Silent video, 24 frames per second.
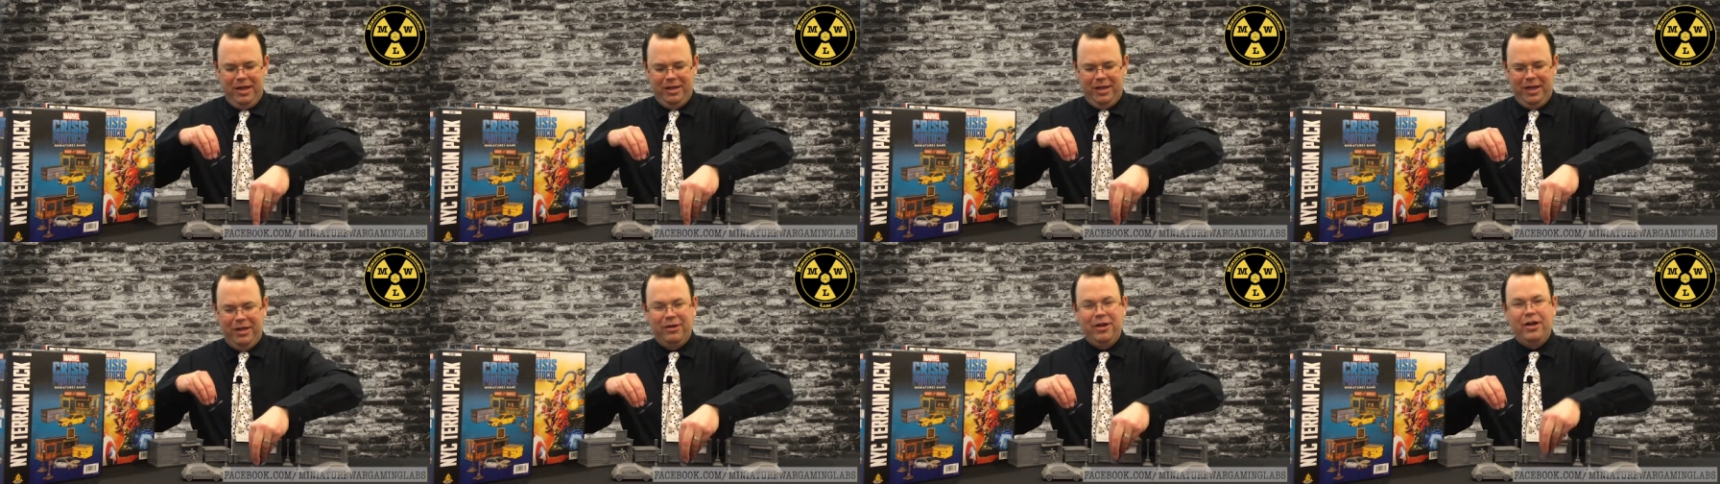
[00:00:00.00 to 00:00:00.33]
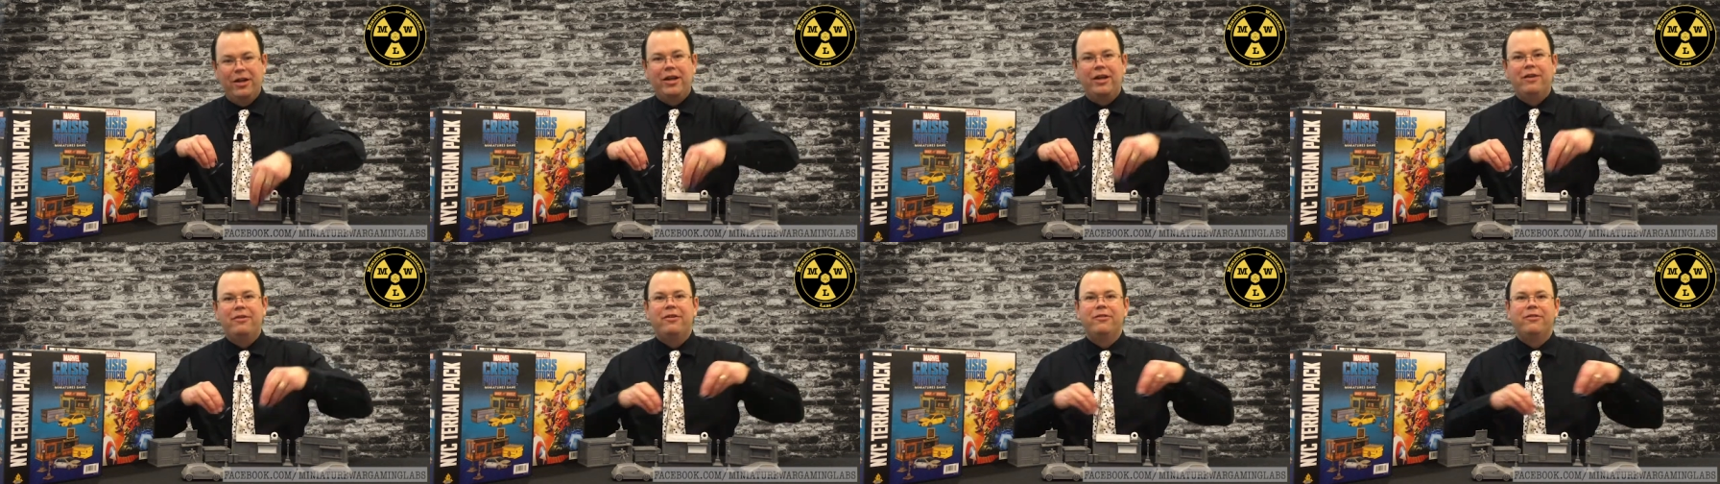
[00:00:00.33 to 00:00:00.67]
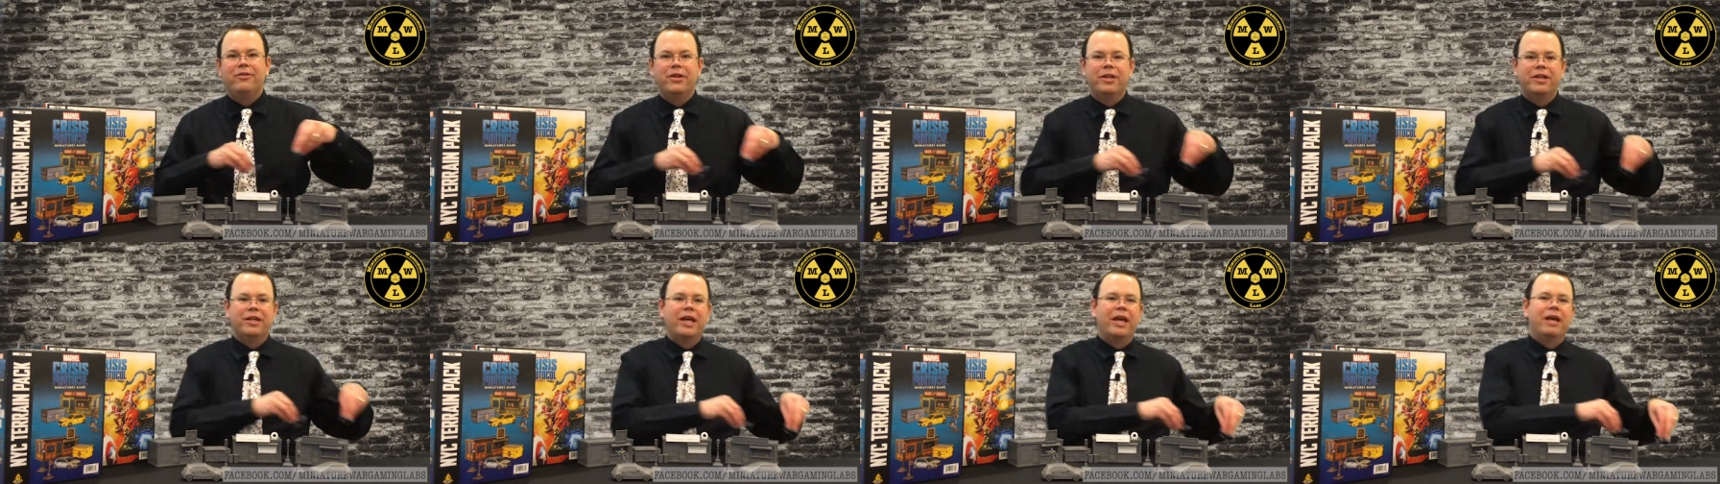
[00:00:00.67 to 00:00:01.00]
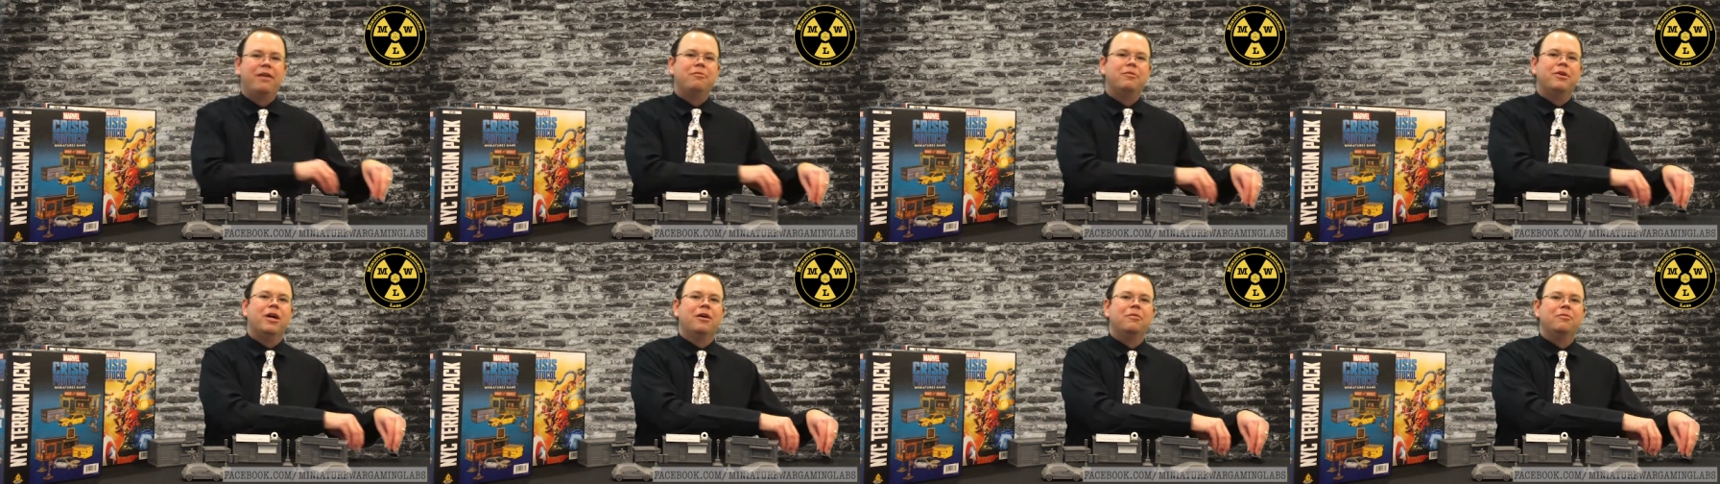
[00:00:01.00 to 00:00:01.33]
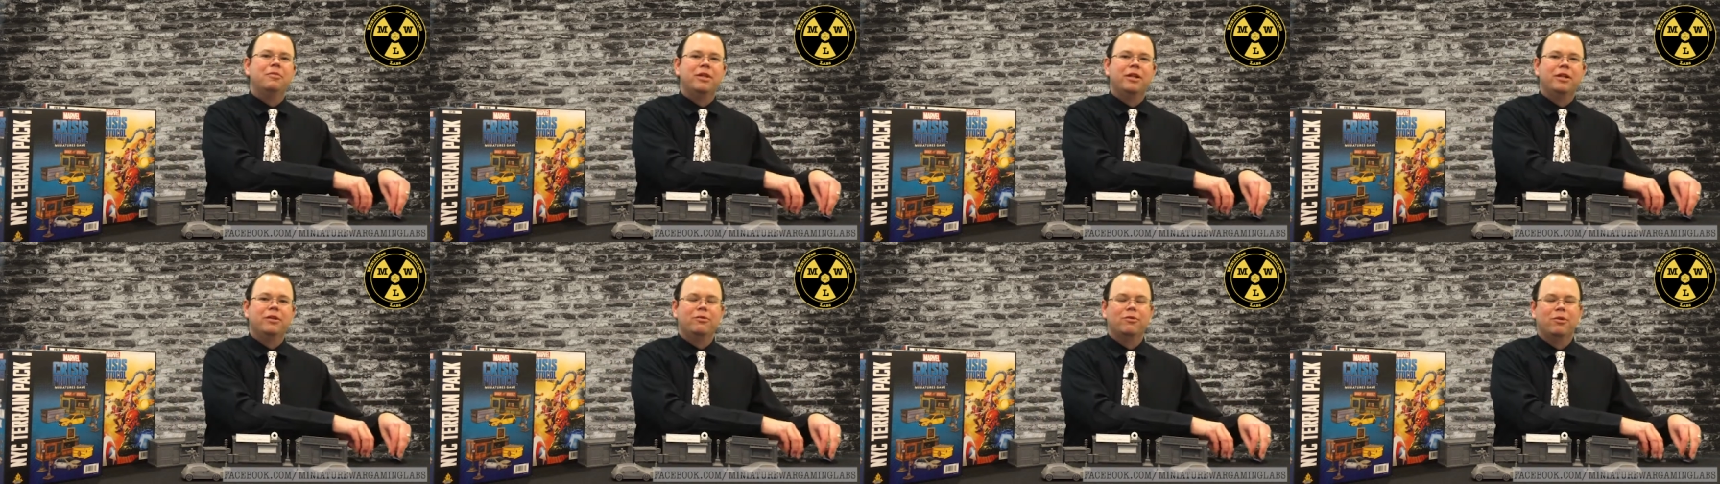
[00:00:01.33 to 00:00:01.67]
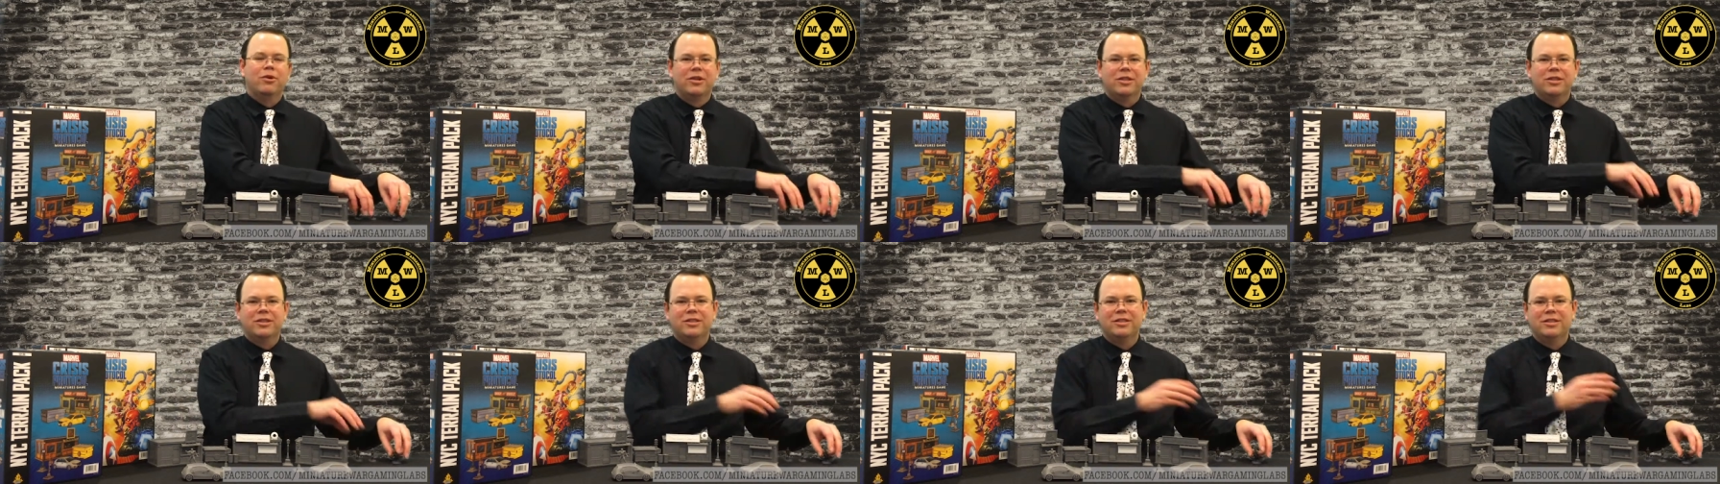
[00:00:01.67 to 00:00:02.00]
Now not every game company
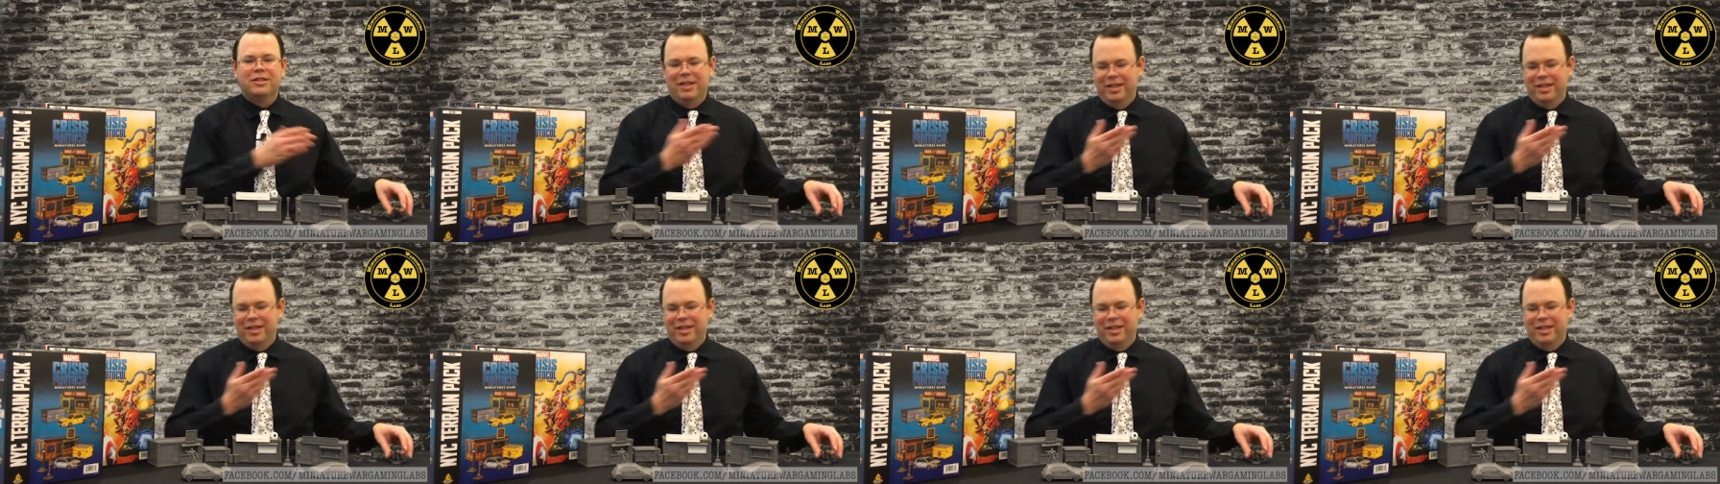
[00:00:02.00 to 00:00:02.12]
works